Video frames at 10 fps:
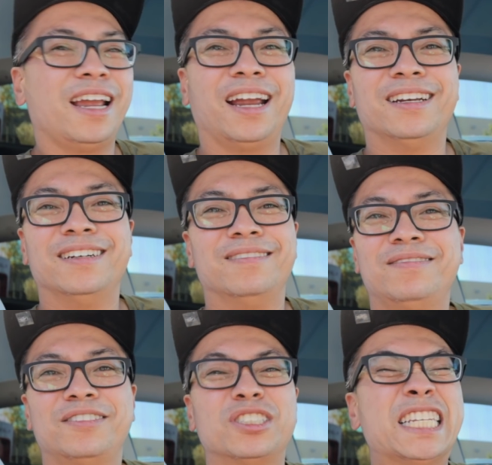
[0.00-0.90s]
and
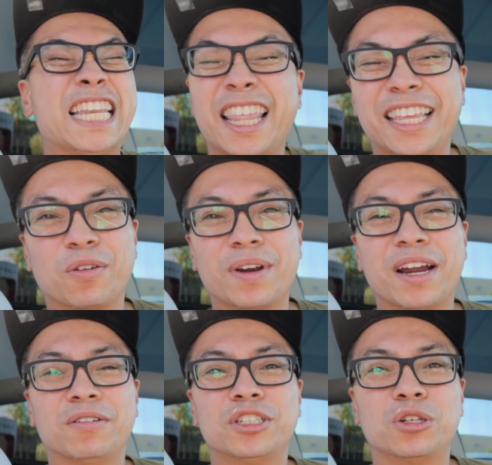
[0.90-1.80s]
there's nothing around.